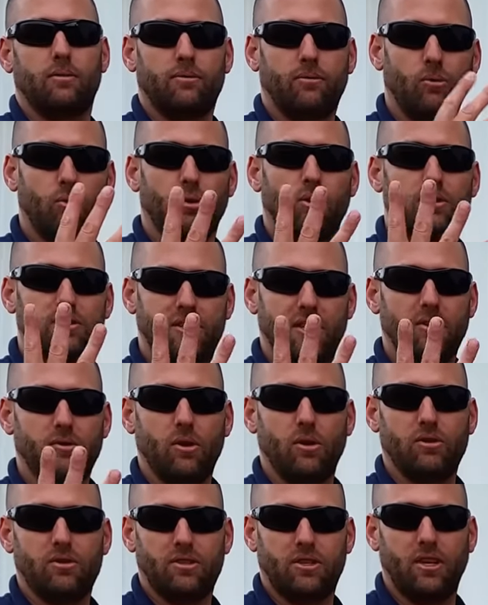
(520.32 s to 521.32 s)
four
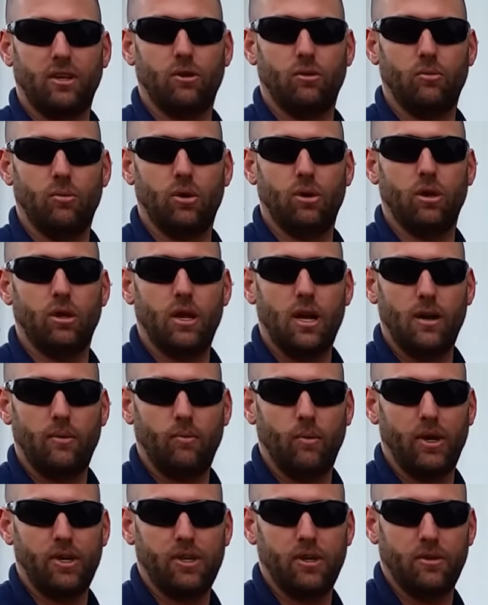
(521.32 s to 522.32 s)
zero steel wool
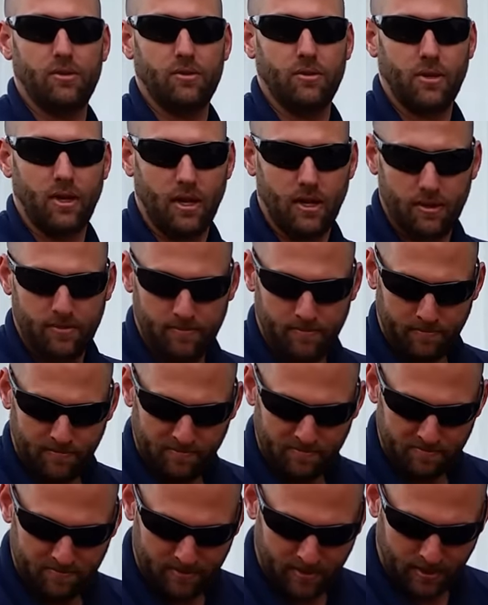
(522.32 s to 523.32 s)
on windows. Okay.
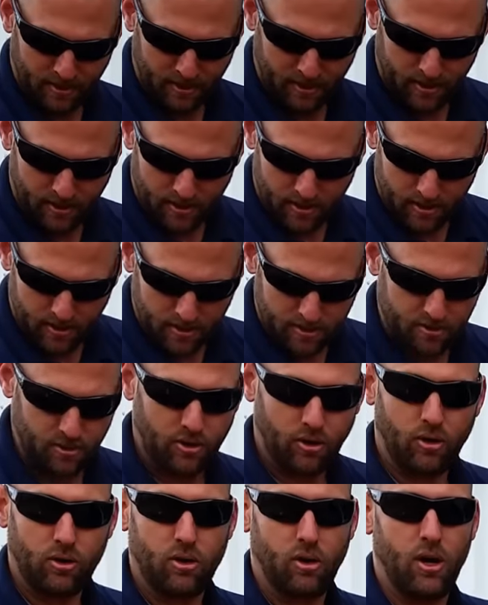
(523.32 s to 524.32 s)
So
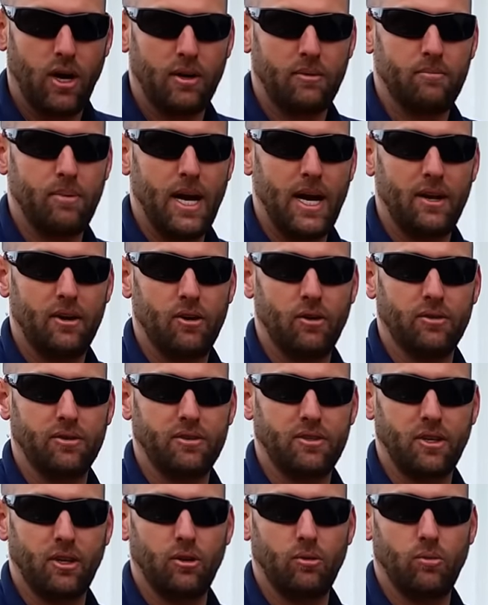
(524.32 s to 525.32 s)
don't go out and buy your own
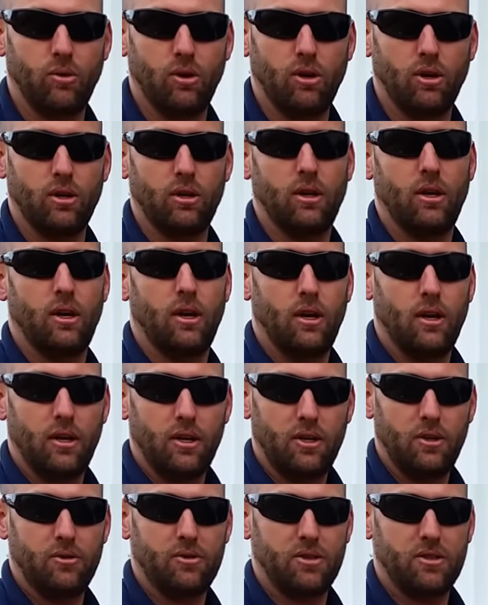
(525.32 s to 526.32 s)
steel wool.
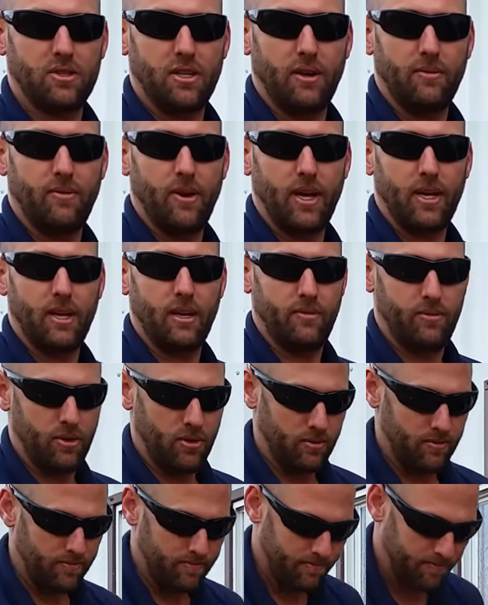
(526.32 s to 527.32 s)
Use the stuff I give you.